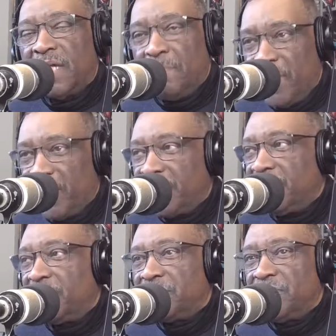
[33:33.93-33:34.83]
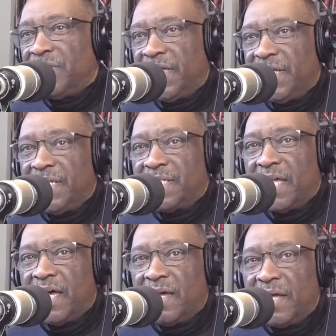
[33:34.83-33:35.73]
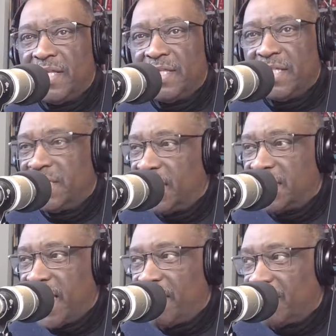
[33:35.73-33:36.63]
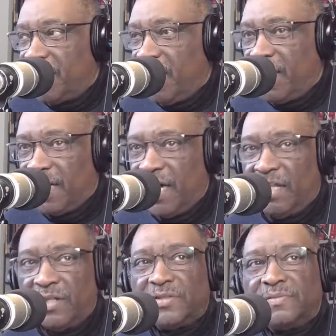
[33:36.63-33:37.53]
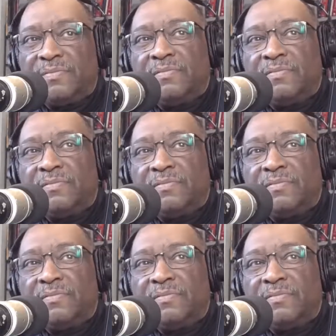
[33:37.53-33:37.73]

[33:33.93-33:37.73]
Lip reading: American culture it doesn't have a color.